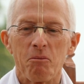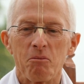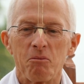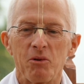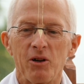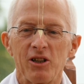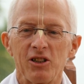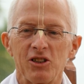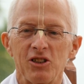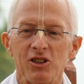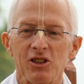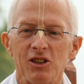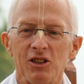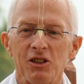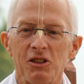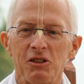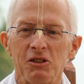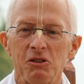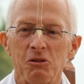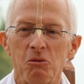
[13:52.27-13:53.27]
But
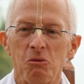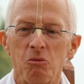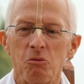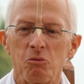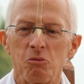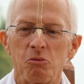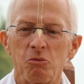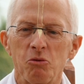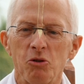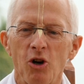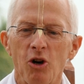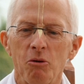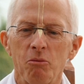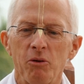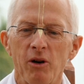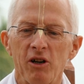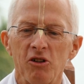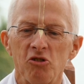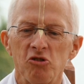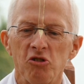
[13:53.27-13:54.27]

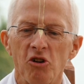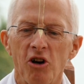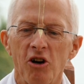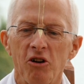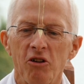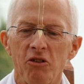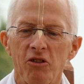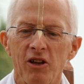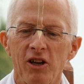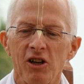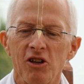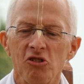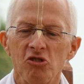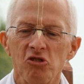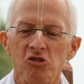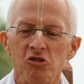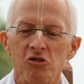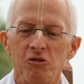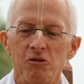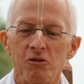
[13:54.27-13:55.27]
Prabhupada saw
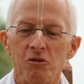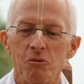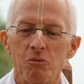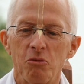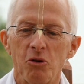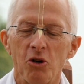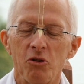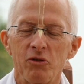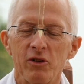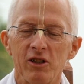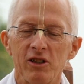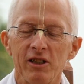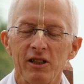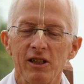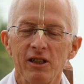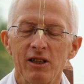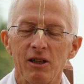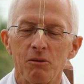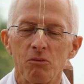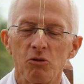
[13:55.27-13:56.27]
things
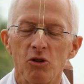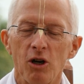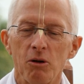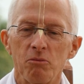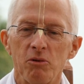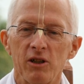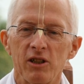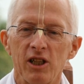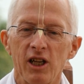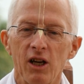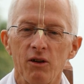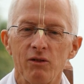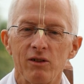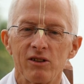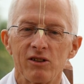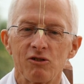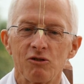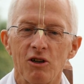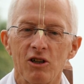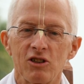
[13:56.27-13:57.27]
perfectly, and Prabhupada gave
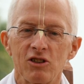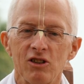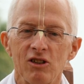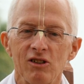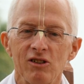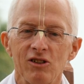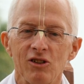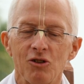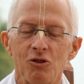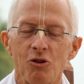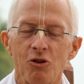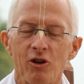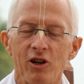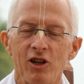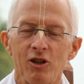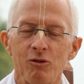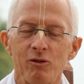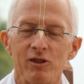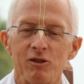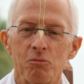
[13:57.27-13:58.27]
instructions according
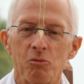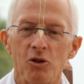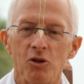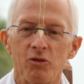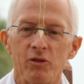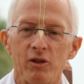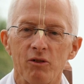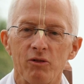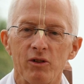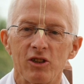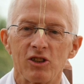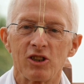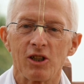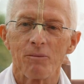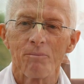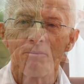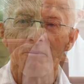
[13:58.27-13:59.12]
to his perfect vision.